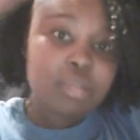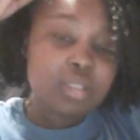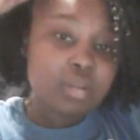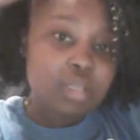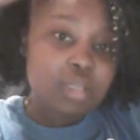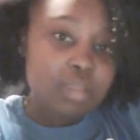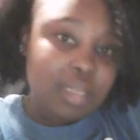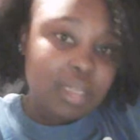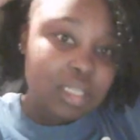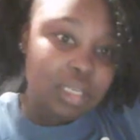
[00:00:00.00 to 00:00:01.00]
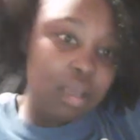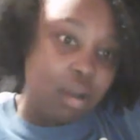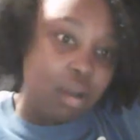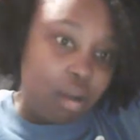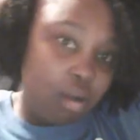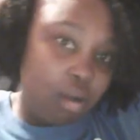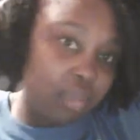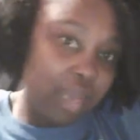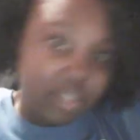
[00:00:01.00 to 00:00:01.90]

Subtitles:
So that's basically all that I